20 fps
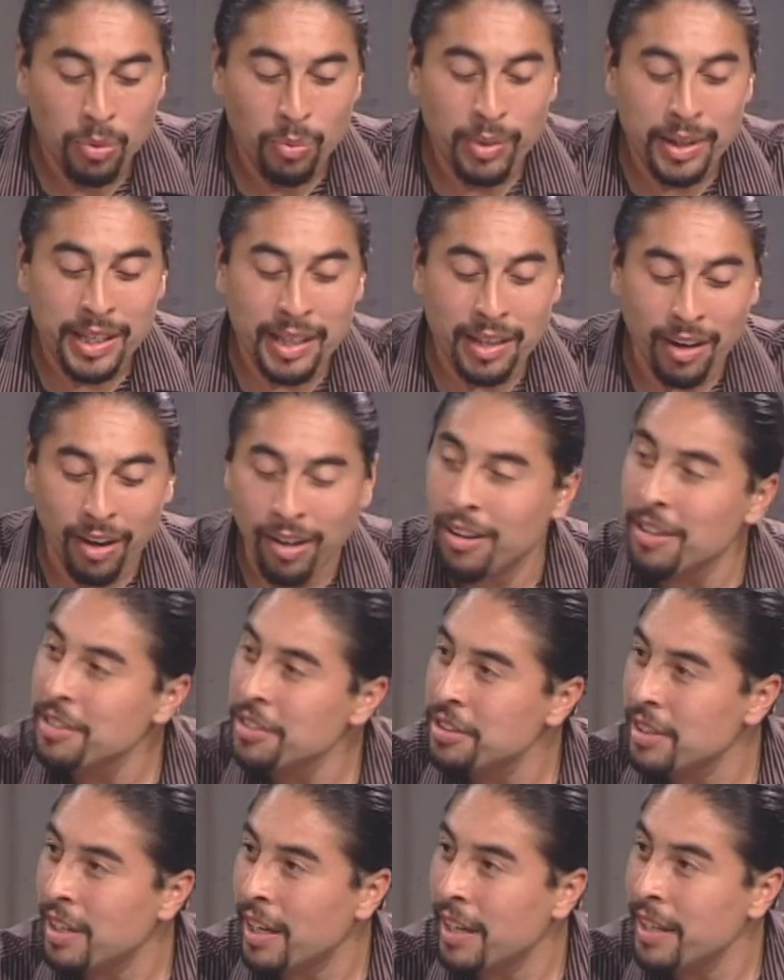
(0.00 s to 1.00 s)
We get
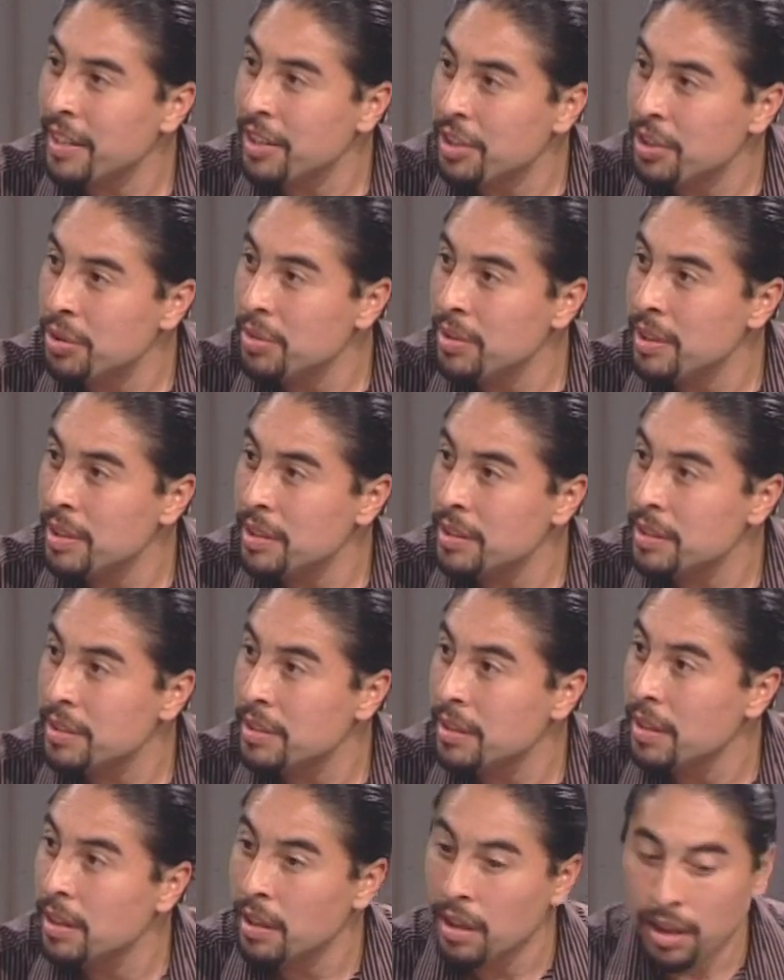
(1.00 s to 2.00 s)
on-site
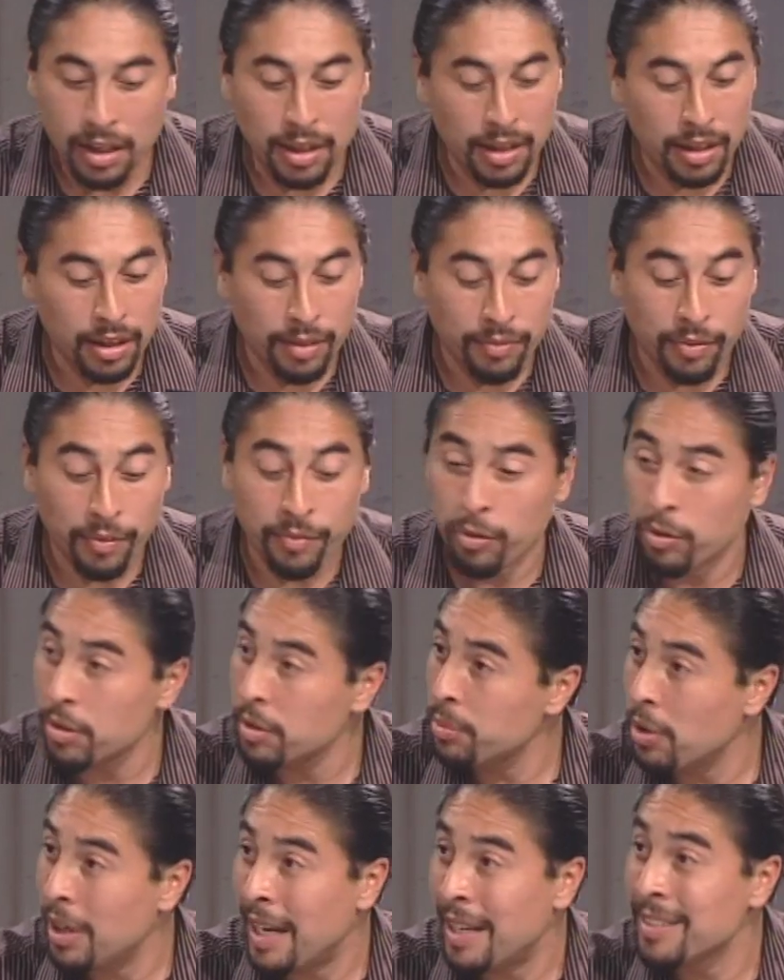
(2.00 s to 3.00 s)
units of
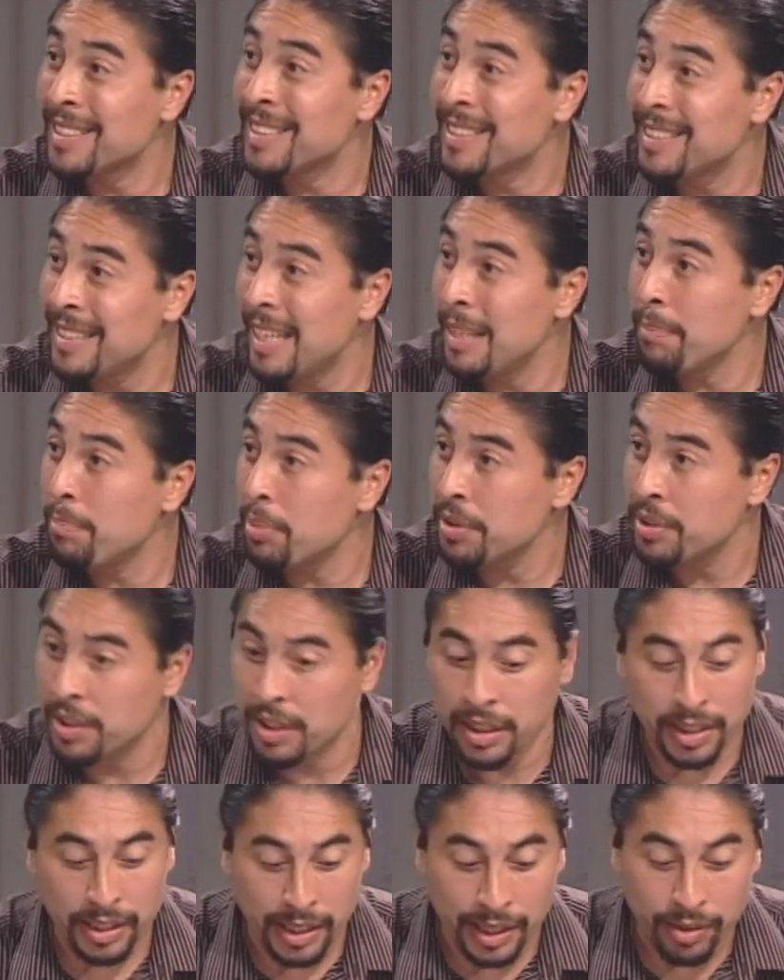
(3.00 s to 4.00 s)
affordable housing,
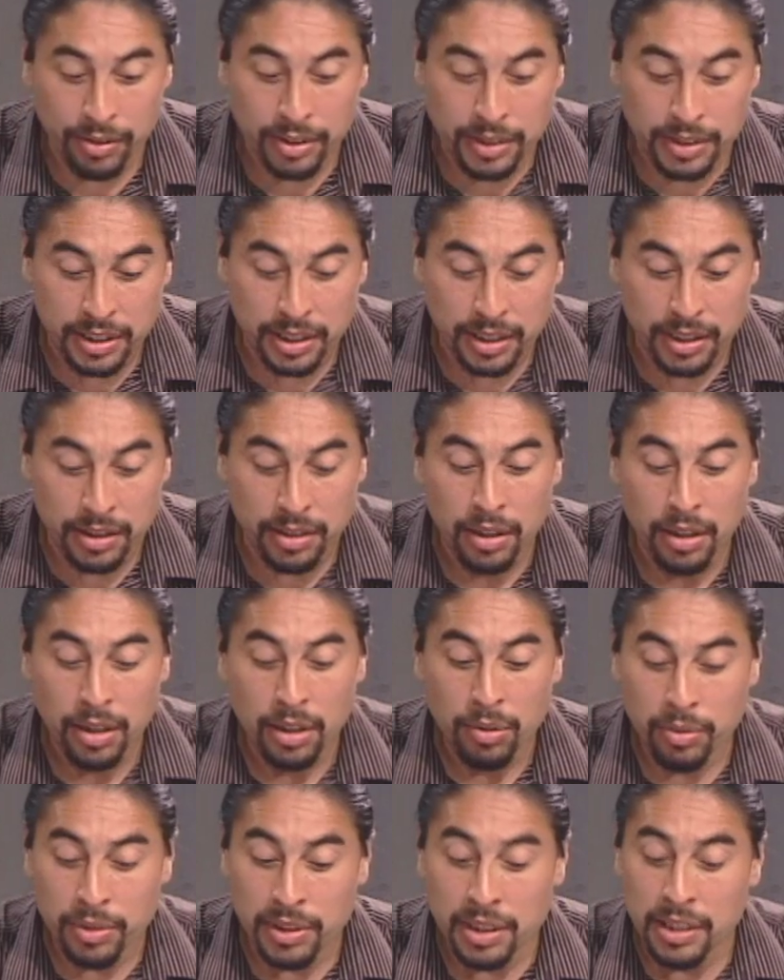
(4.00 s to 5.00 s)
10% guaranteed,
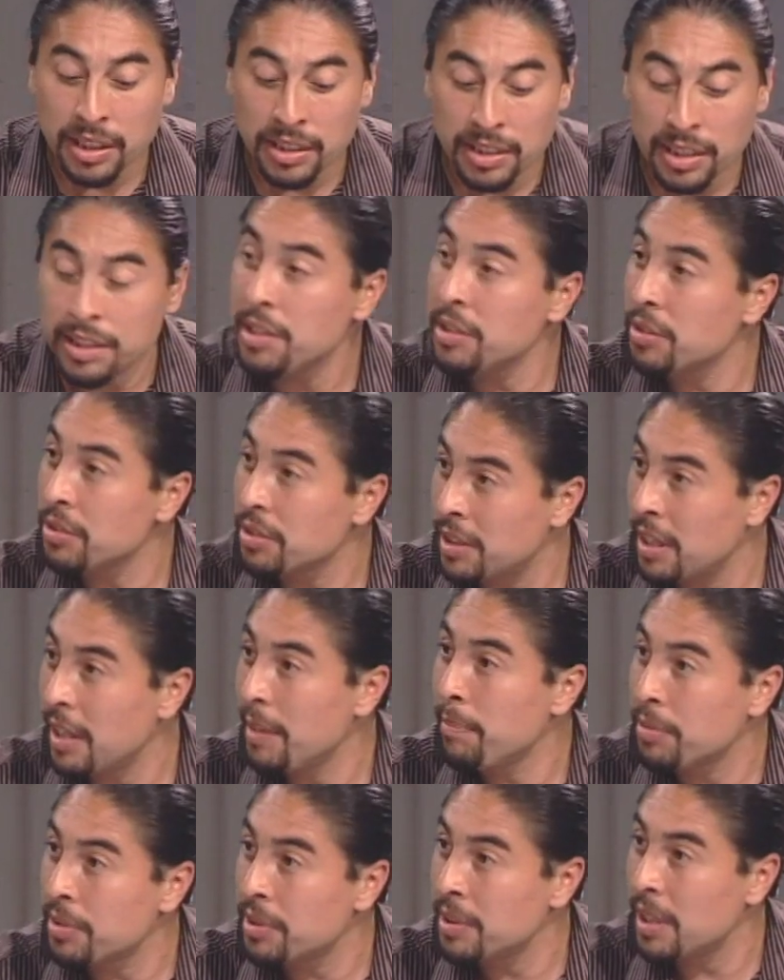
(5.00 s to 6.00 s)
with an additional
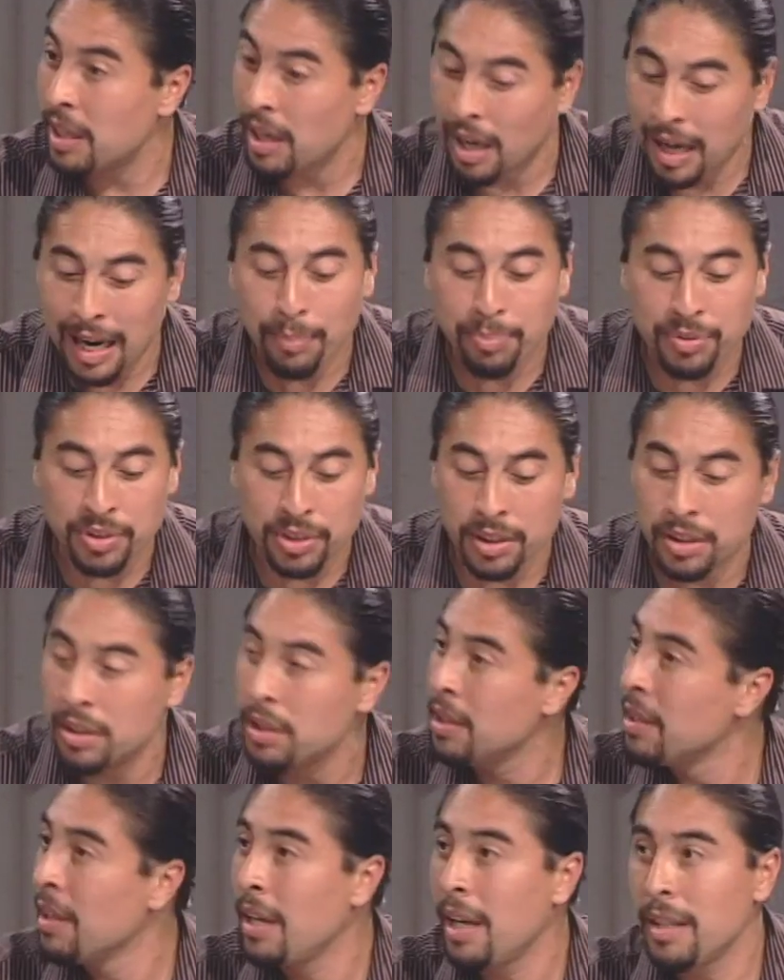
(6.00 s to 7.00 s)
10% option,
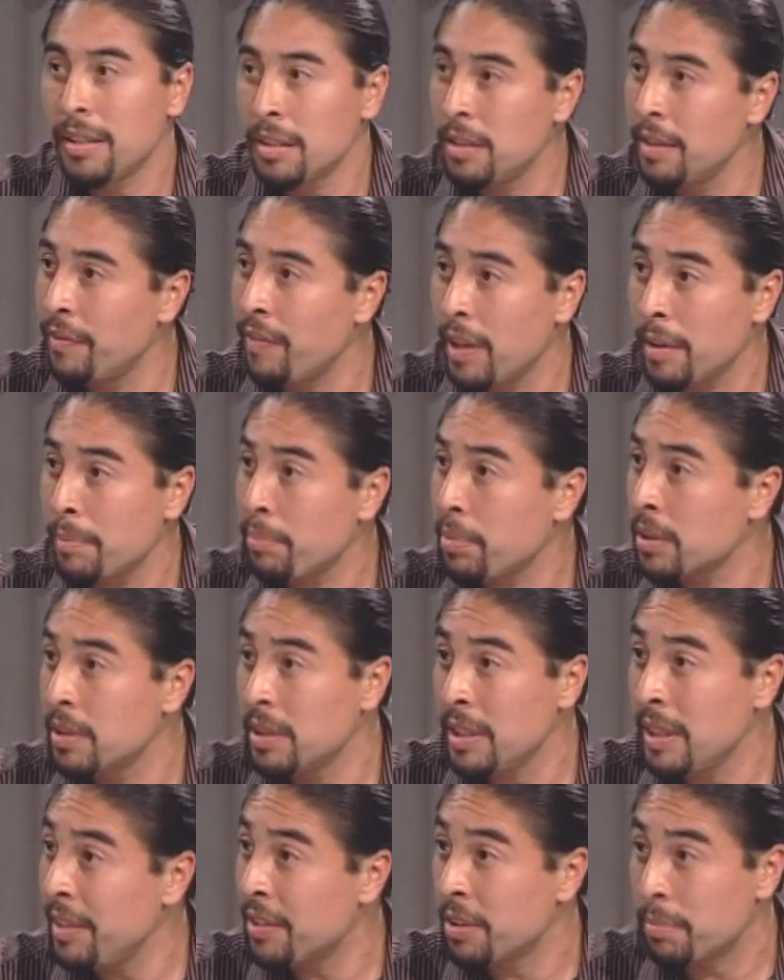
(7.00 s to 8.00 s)
and the developer
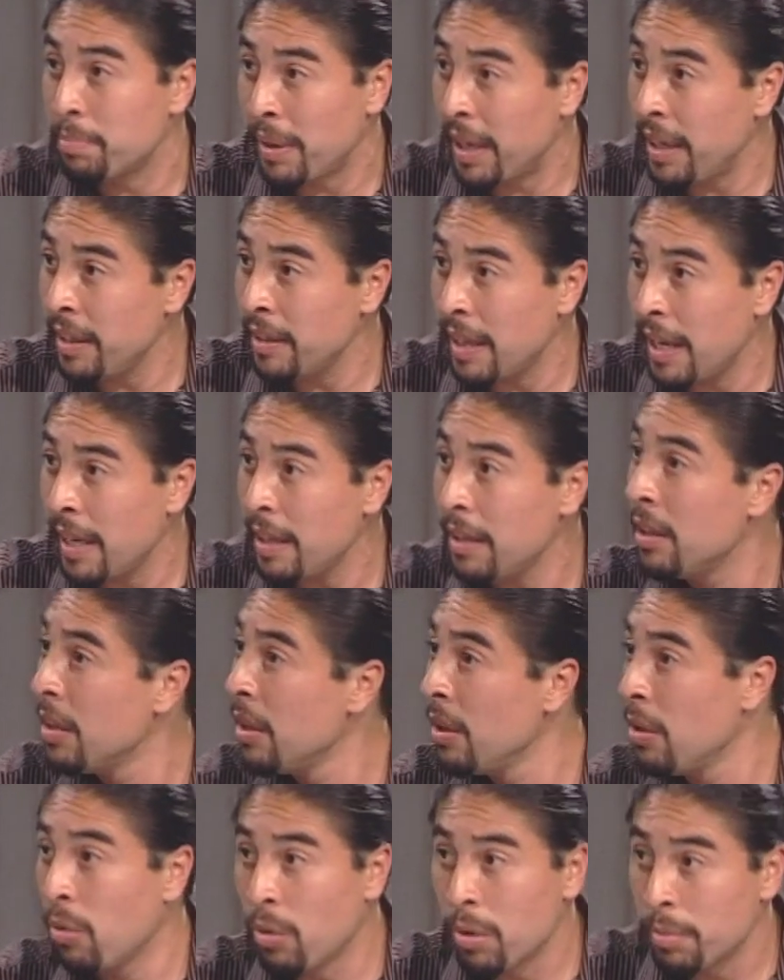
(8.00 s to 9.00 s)
can either pay that
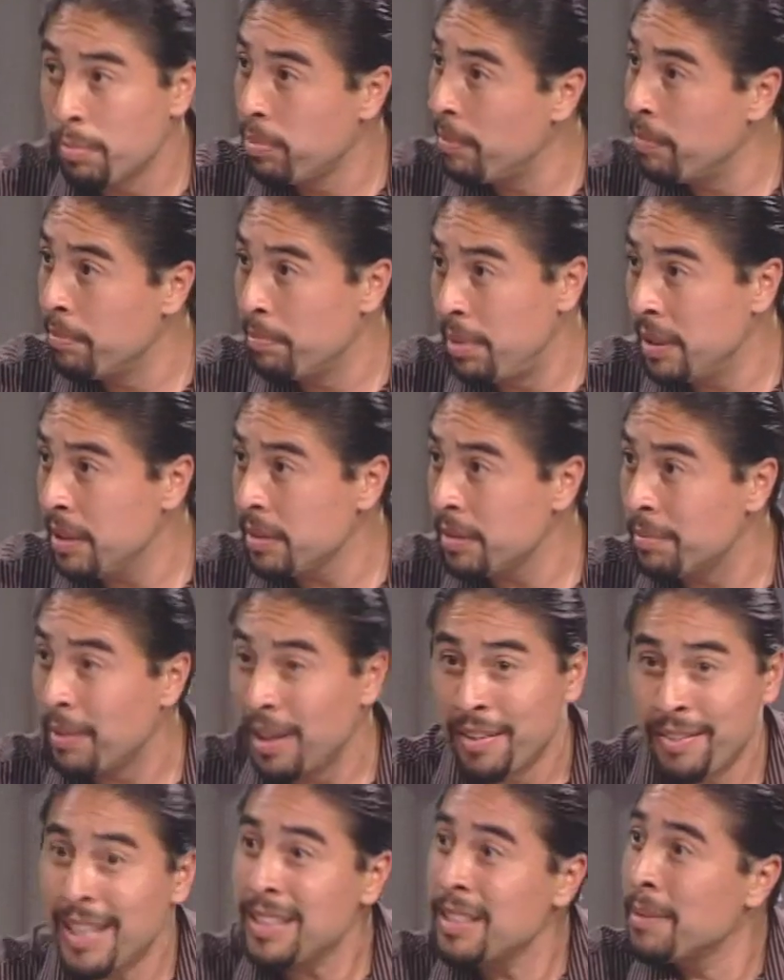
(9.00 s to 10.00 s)
or build
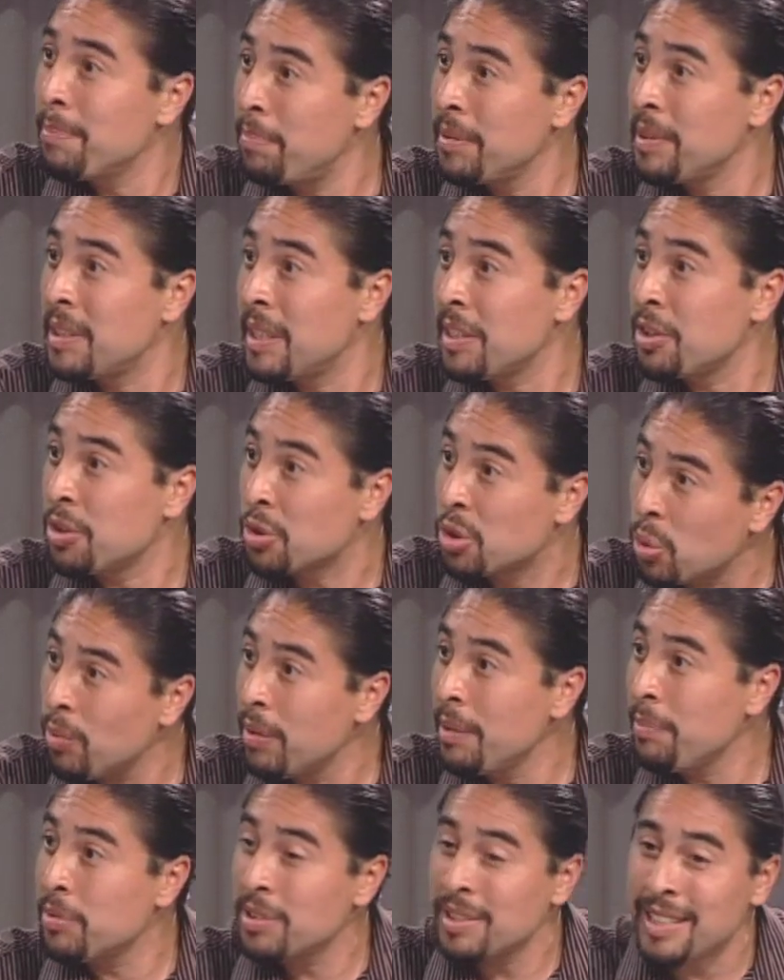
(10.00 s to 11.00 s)
them. And that's a potential
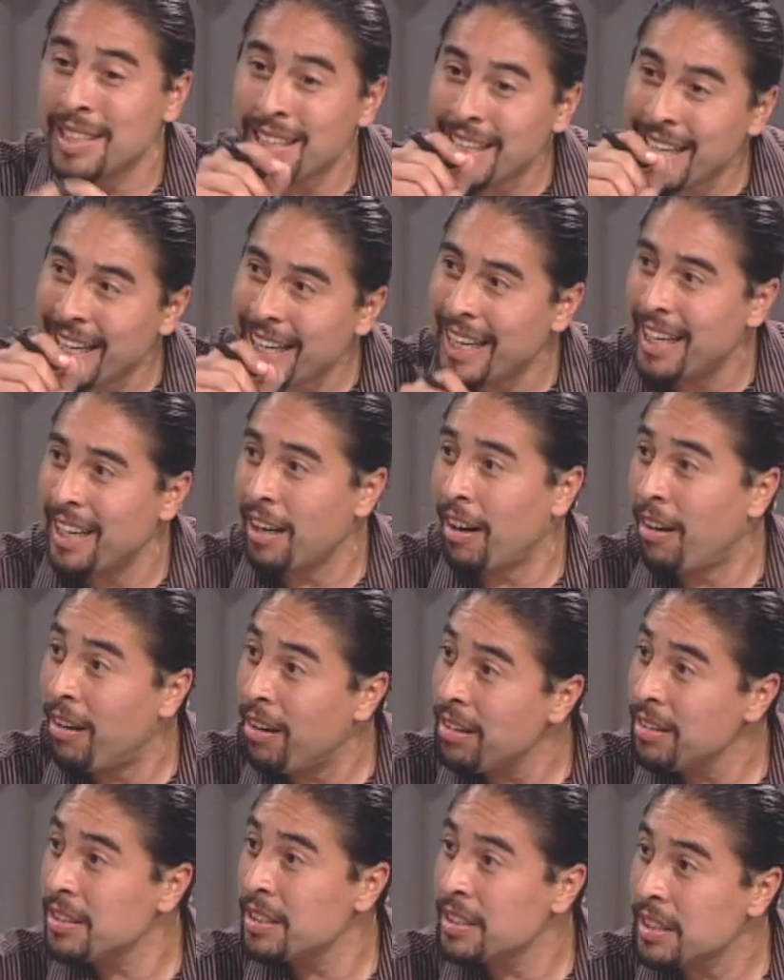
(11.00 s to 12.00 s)
20%
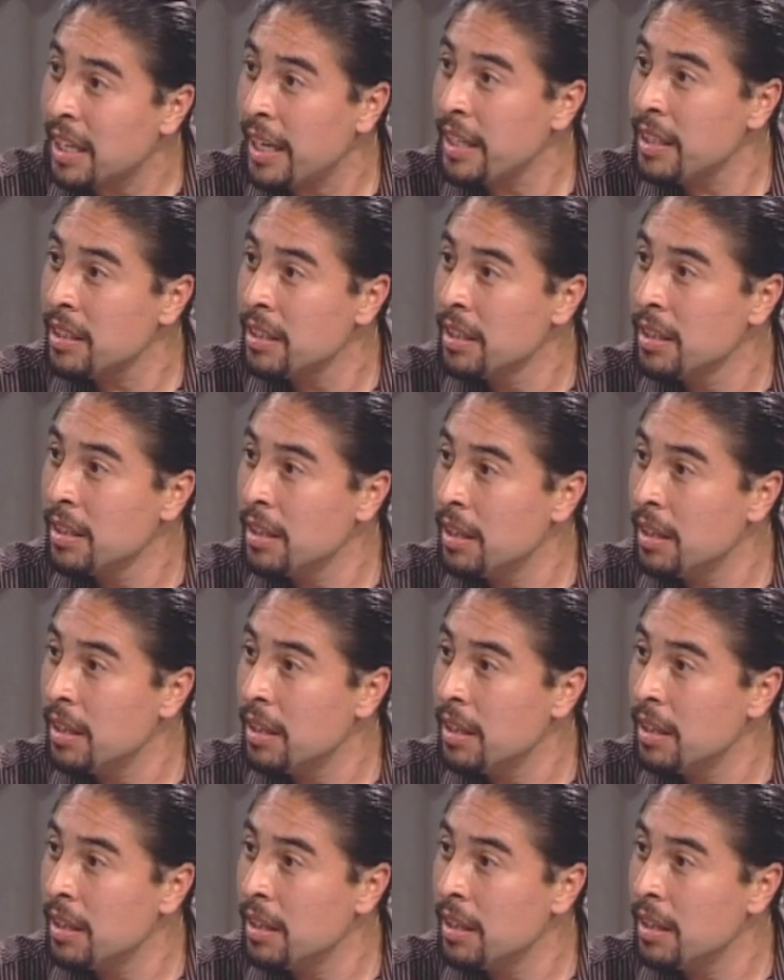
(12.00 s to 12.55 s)
on-site